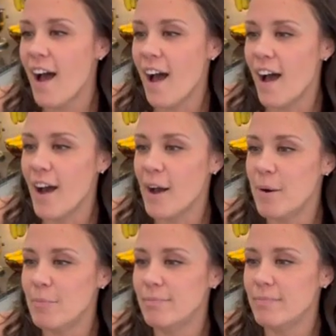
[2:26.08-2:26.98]

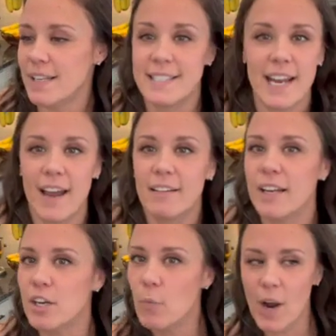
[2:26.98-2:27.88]
um, a snack
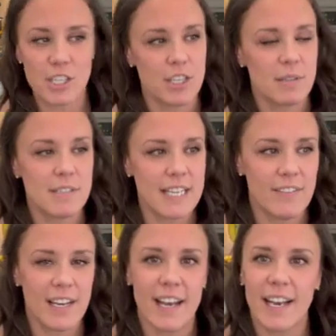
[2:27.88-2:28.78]
and you're watching
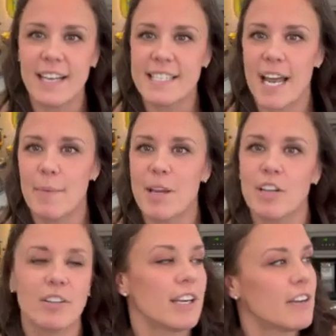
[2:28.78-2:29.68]
TV at nighttime and
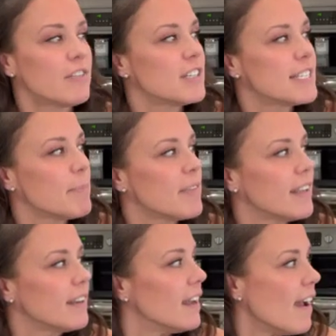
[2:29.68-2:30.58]
you're looking for
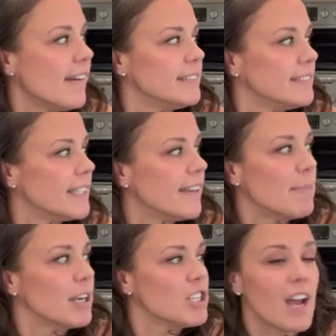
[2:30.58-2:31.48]
something to
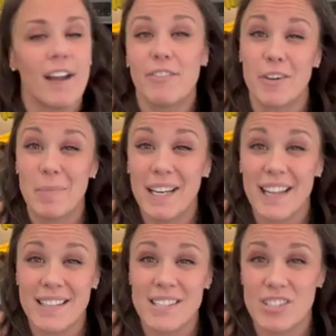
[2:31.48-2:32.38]
munch on, for me,
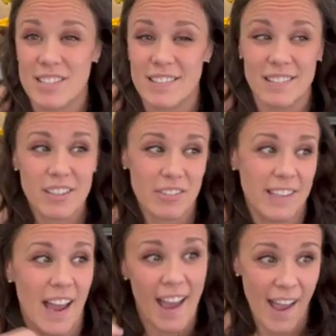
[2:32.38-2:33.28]
that's just literally
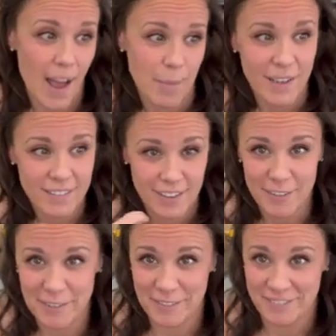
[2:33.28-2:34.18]
a habit
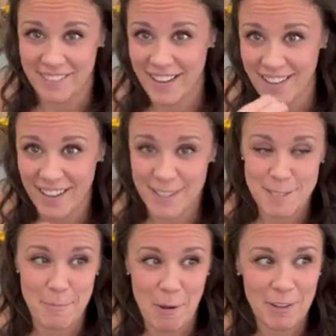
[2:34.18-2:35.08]
of that hand
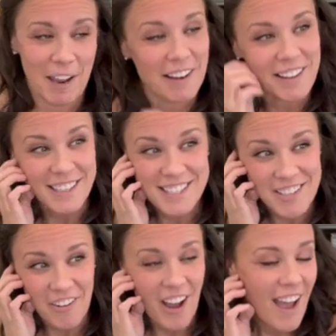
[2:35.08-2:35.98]
to mouth kind of thing.
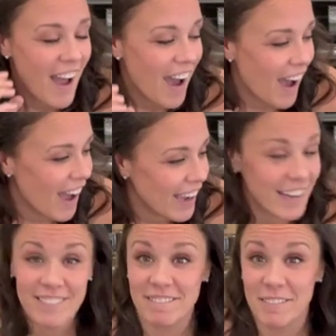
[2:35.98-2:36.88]
So
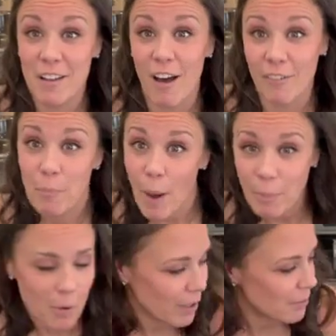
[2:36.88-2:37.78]
I love
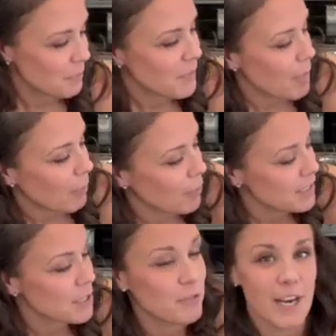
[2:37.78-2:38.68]
popcorn. Popcorn
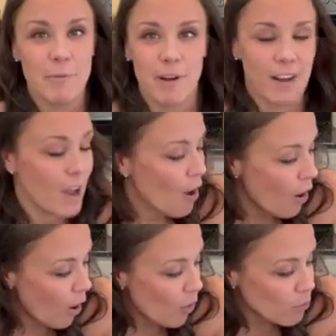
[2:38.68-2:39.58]
is a great one.
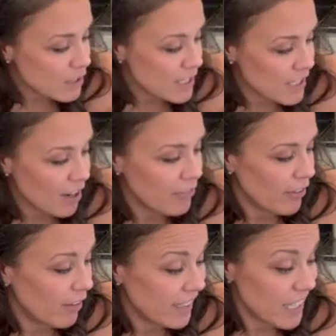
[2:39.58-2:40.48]
Oats are
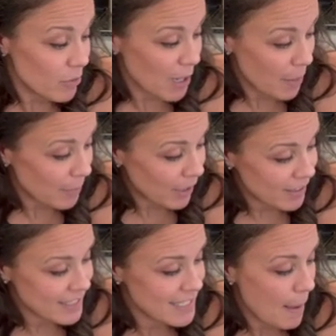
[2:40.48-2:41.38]
full,
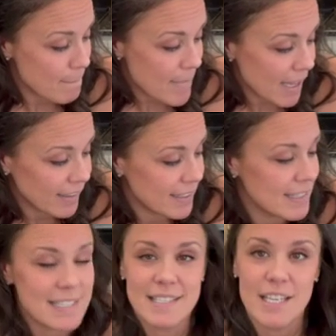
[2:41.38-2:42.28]
cucumbers,
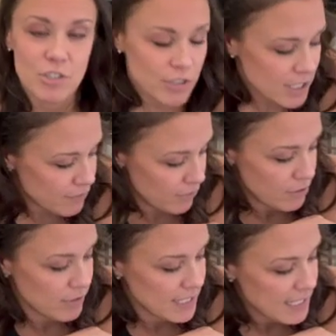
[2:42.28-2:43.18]
melons, citrus
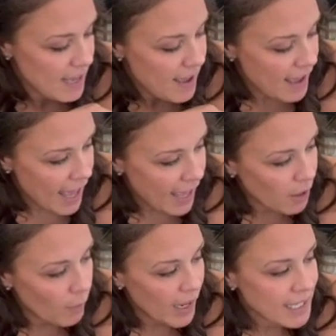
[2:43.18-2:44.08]
fruits,
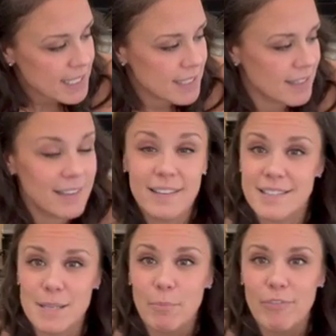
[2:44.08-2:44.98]
egg whites,
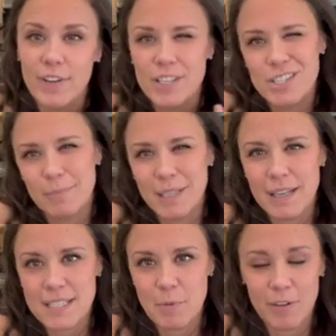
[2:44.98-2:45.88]
some fish. I mean,
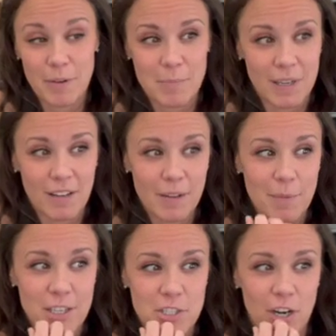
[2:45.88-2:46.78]
that's more of a meal. I'm
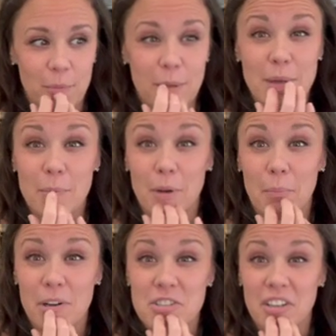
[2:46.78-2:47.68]
not sure how many people are
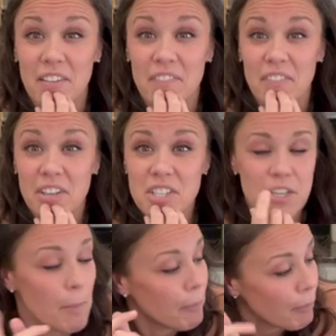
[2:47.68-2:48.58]
munching on fish,
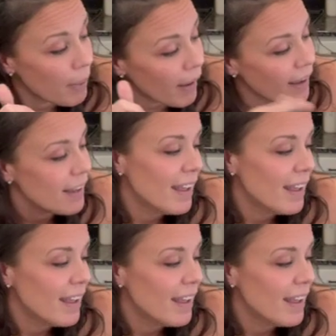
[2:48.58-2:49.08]
but